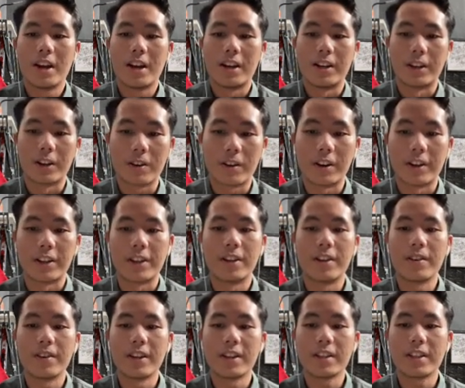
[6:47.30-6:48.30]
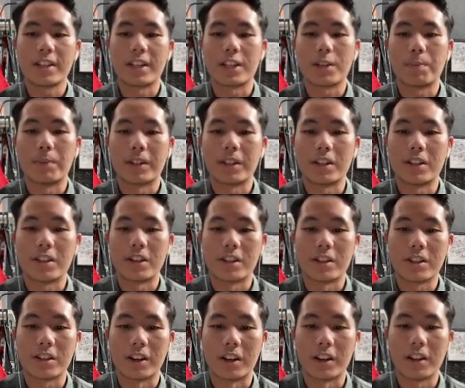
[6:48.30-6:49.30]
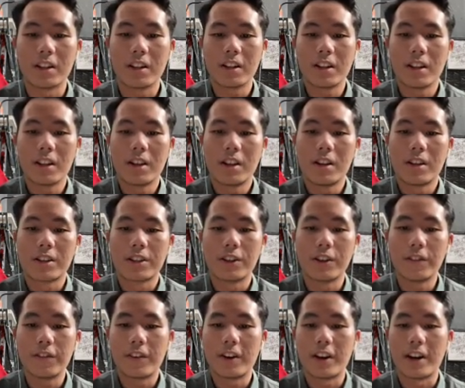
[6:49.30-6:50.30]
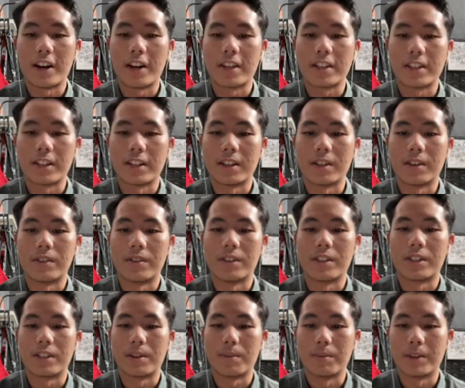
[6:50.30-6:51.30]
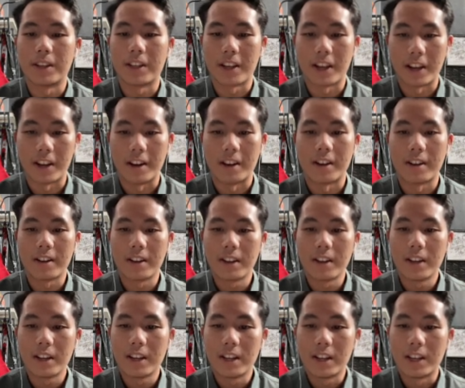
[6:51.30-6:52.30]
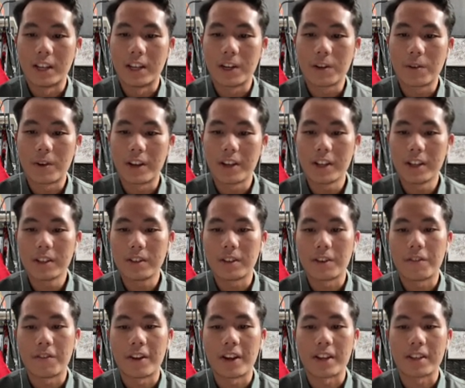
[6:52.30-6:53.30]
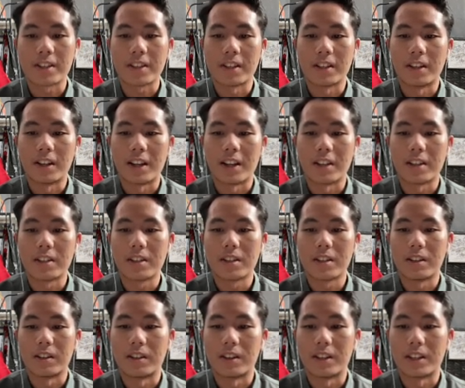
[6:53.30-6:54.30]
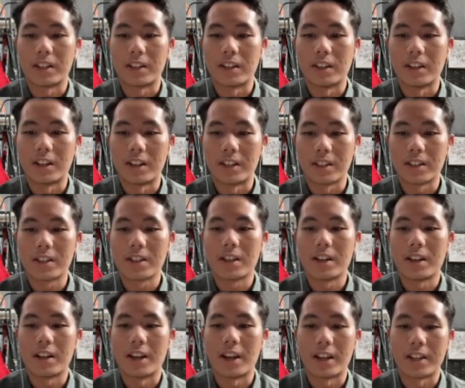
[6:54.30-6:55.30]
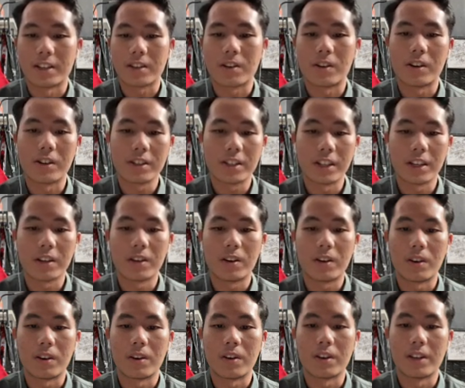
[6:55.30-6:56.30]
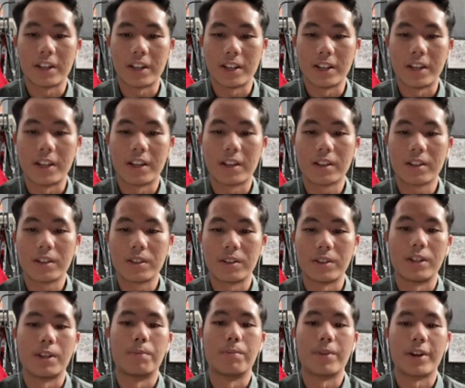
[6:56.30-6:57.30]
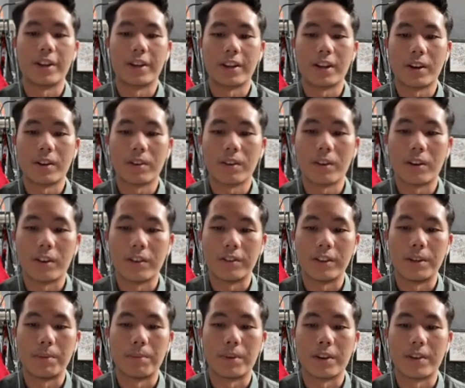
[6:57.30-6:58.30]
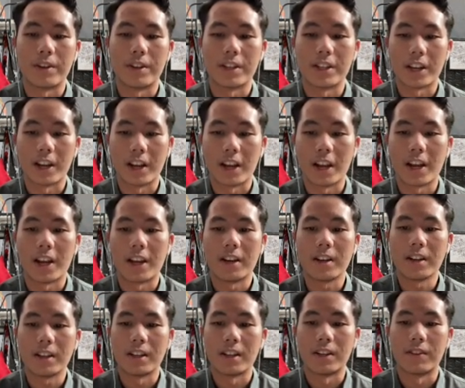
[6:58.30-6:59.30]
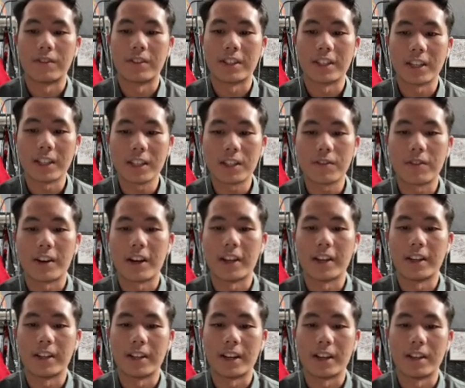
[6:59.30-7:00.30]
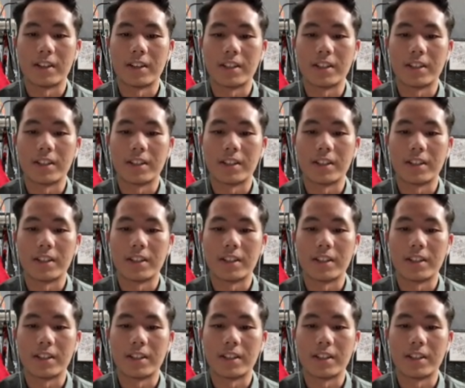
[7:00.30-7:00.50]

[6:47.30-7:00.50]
The court hearing such petition shall, so far as it reasonably can, inquire into the facts alleged as causing or leading to the breakdown of the marriage, and, if satisfied that the